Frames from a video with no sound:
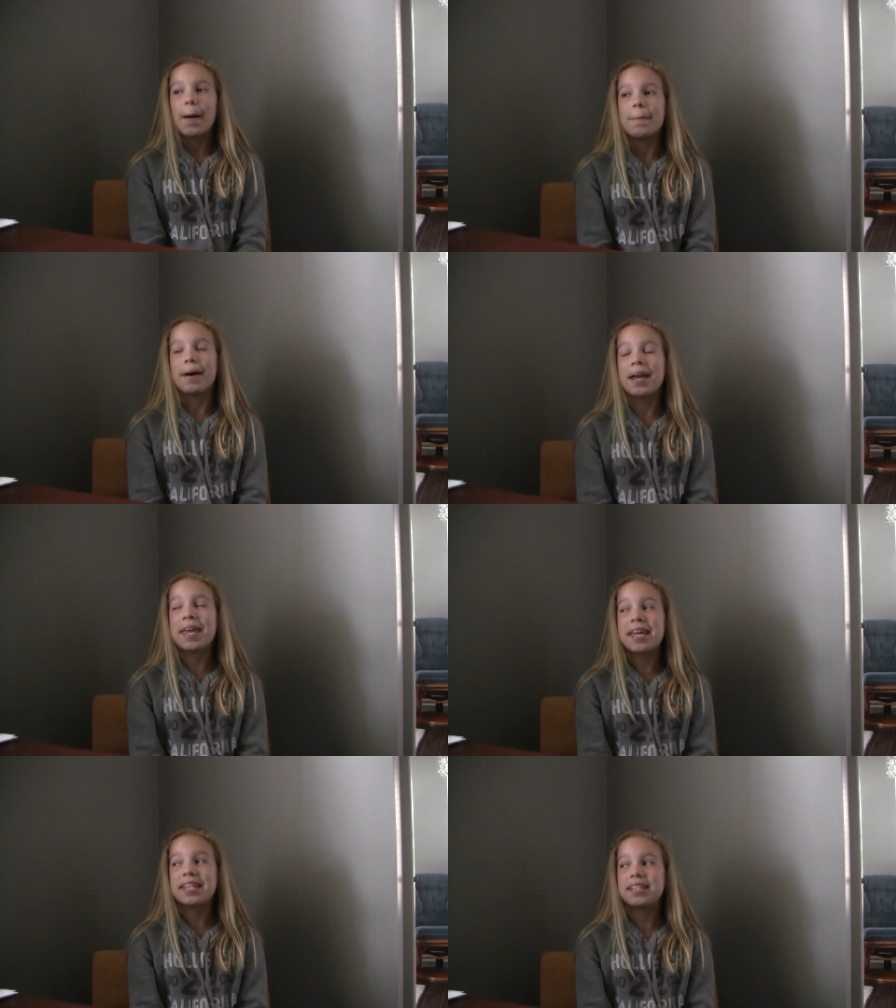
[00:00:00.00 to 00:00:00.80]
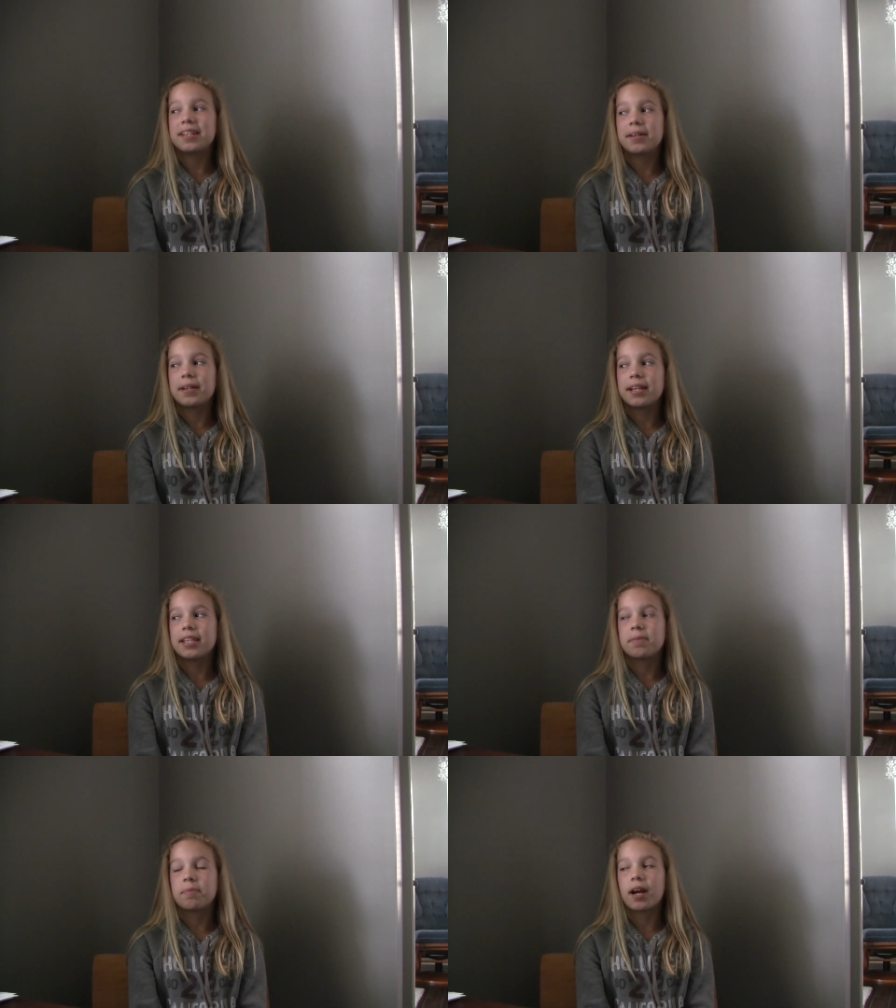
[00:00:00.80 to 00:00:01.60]
My answer
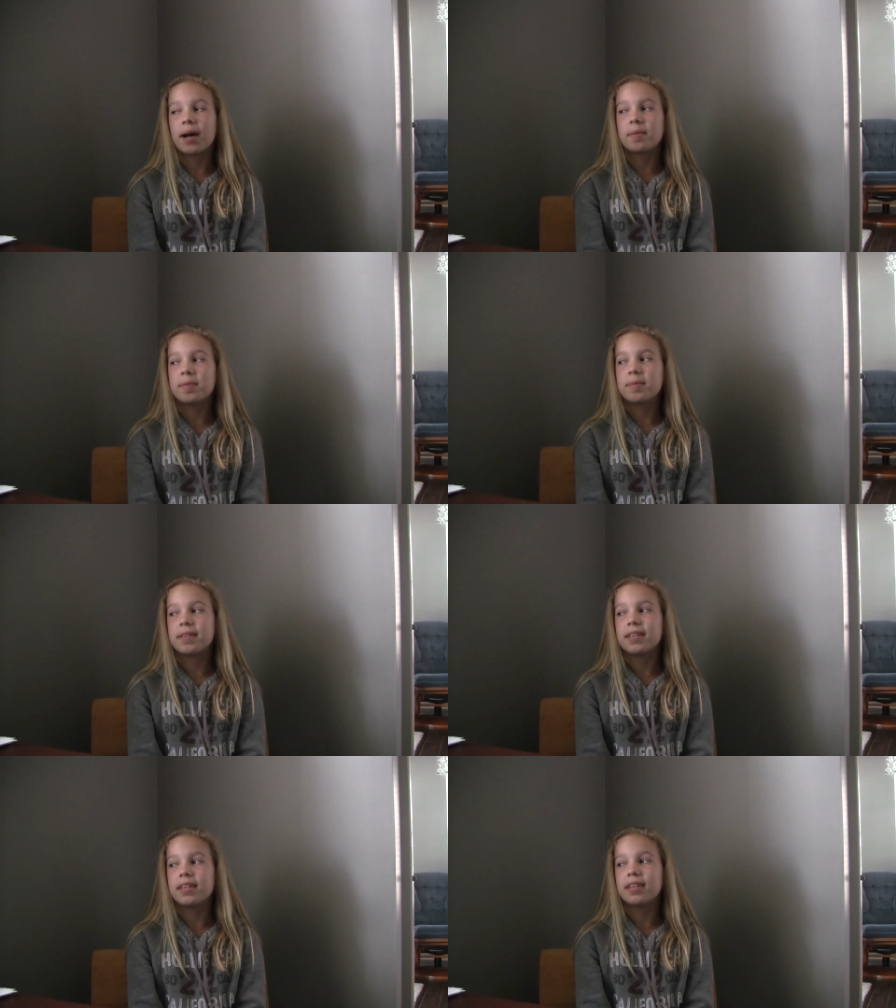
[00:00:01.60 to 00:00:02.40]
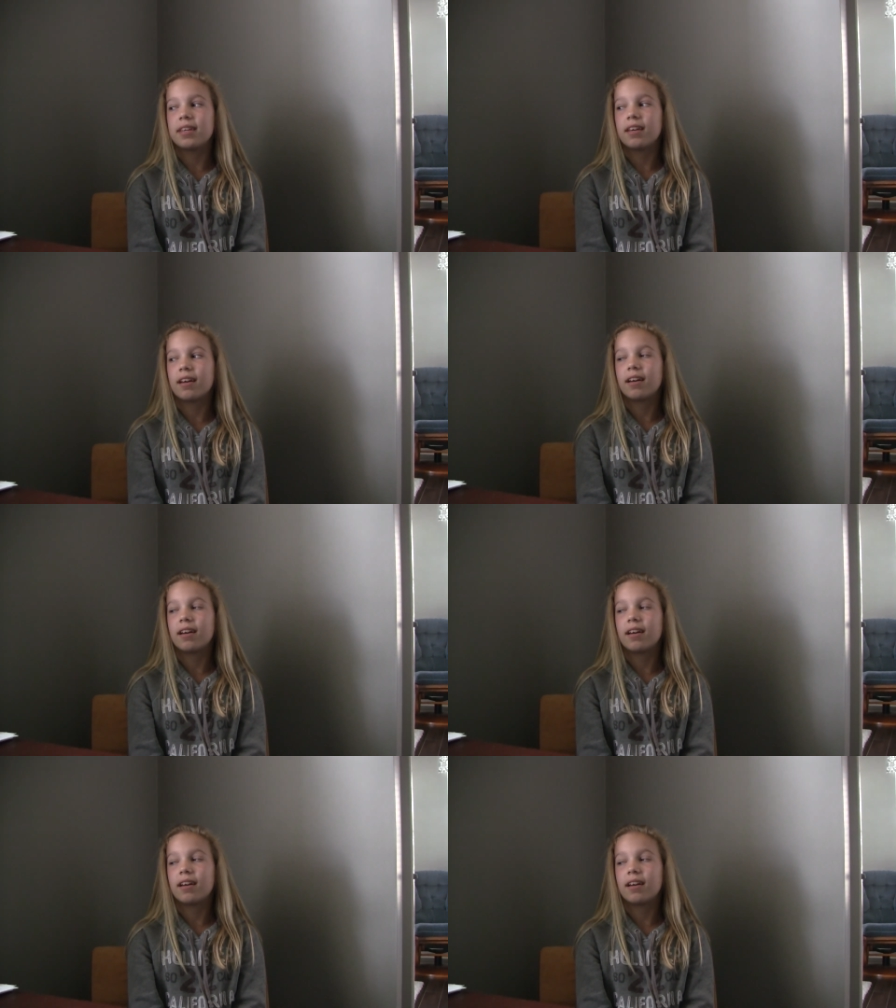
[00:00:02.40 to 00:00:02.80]
is probably,